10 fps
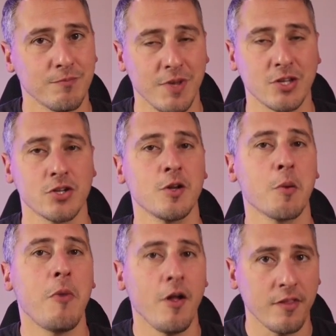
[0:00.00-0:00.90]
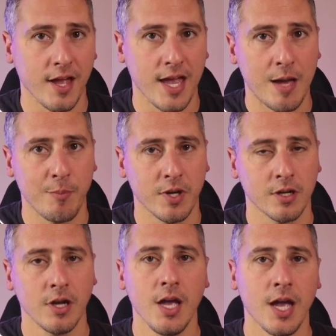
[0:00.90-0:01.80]
make sure you're
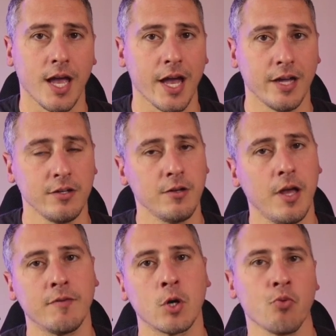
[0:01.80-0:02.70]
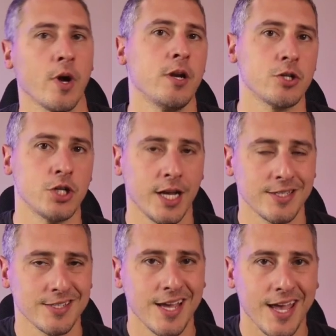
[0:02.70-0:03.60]
multi-apping and you'll have a greater
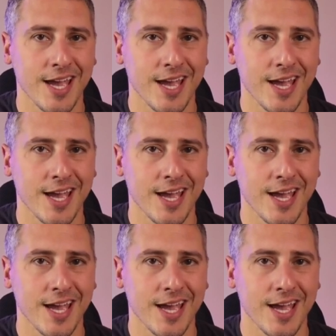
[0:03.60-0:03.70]
chance